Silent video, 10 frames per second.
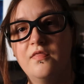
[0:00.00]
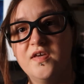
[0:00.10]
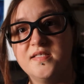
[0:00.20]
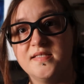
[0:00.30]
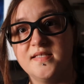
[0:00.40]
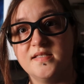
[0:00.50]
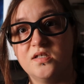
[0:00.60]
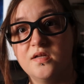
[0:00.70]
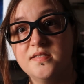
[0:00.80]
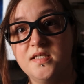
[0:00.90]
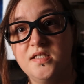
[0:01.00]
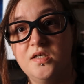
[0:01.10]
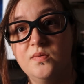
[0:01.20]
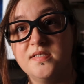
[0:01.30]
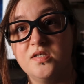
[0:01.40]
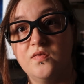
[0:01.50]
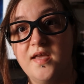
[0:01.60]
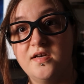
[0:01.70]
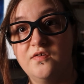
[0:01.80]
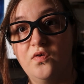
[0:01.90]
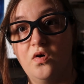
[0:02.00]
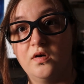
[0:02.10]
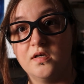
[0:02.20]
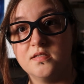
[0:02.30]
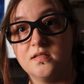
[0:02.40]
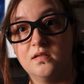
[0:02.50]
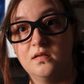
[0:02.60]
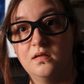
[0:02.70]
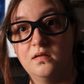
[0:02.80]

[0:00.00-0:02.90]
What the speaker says: this is set to continue until the end of August.